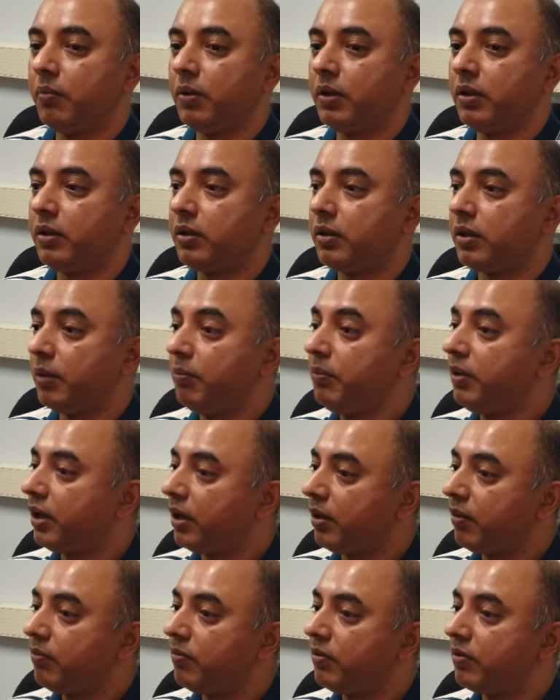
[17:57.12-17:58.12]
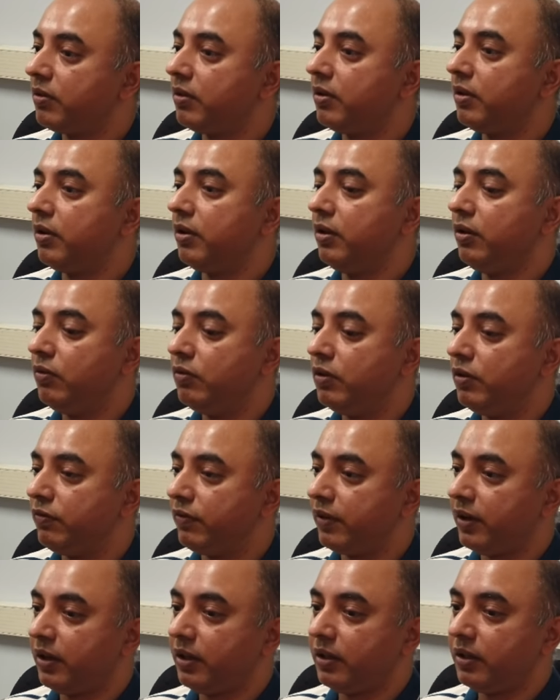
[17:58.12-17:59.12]
But sometimes you will
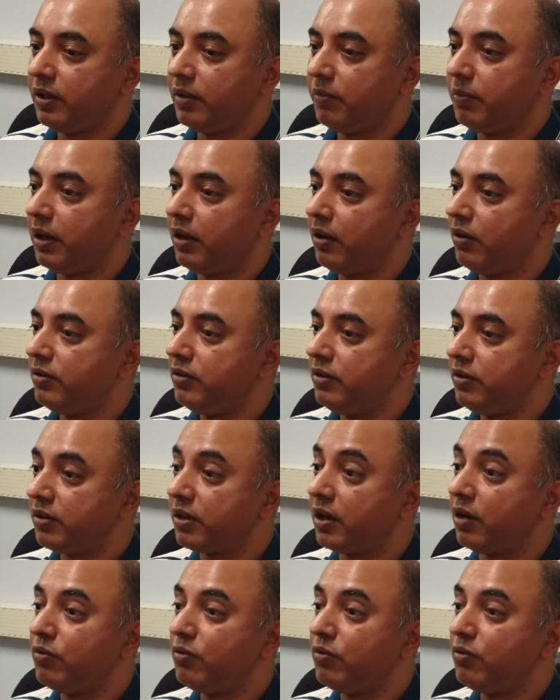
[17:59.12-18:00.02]
find that biology is